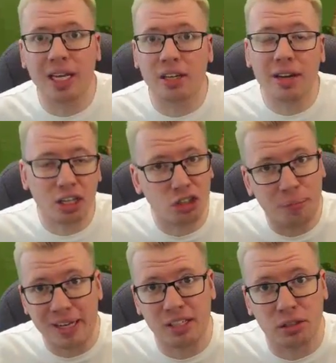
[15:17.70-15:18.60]
you don't
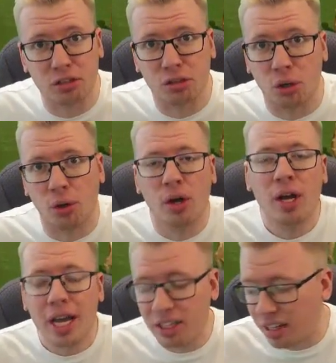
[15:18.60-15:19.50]
expect him to score.
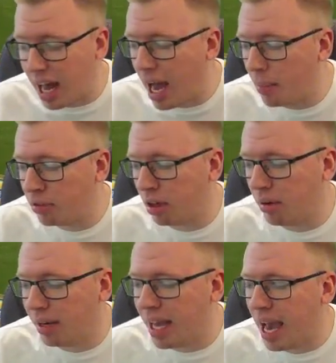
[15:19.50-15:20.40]
It's an
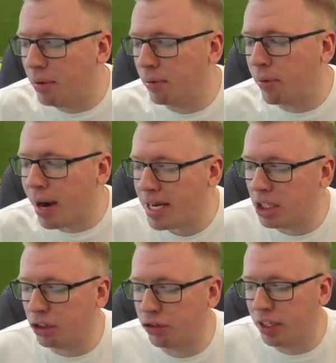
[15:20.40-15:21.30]
absolutely
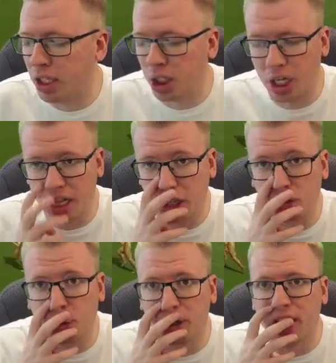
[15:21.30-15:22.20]
outrageous finish, and at
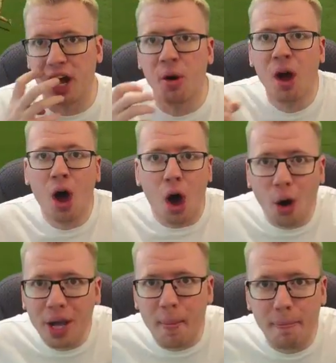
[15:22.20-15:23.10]
this point, you know,
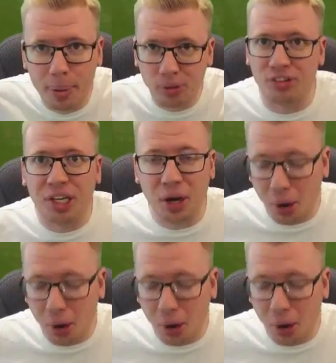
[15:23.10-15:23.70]
I am buzzing.